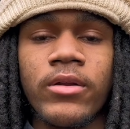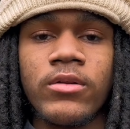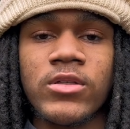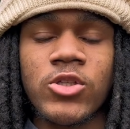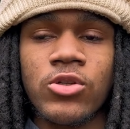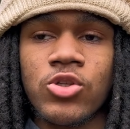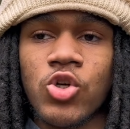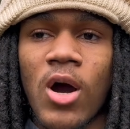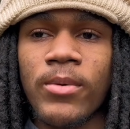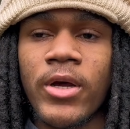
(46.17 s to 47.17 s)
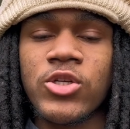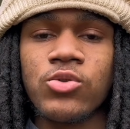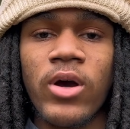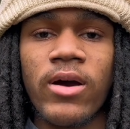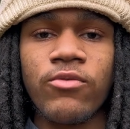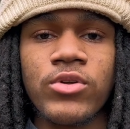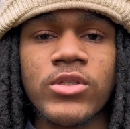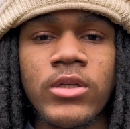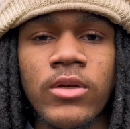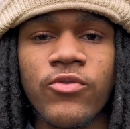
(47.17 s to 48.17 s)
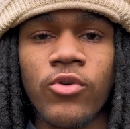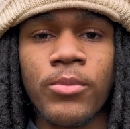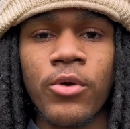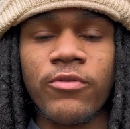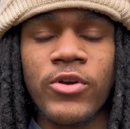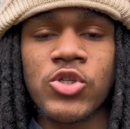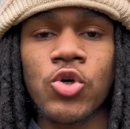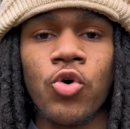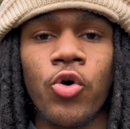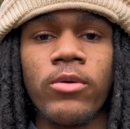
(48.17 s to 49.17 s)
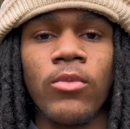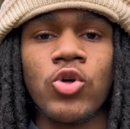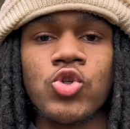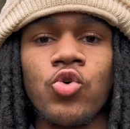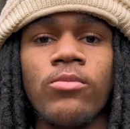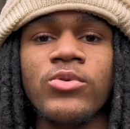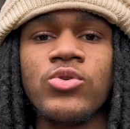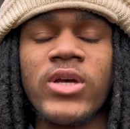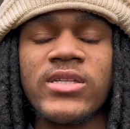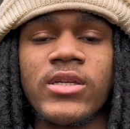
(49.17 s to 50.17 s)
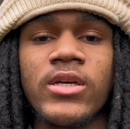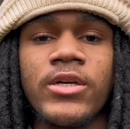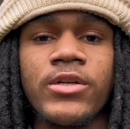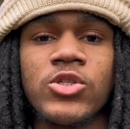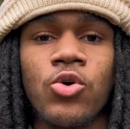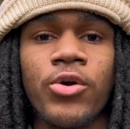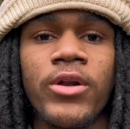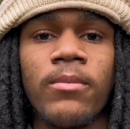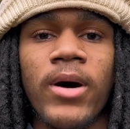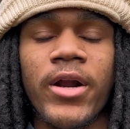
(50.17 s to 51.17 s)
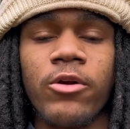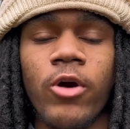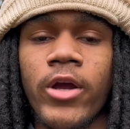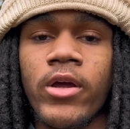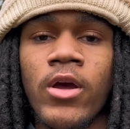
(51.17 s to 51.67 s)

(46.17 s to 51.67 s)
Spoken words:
The trauma that you have received from your physical or emotional abuse as a kid is stored in the body, right?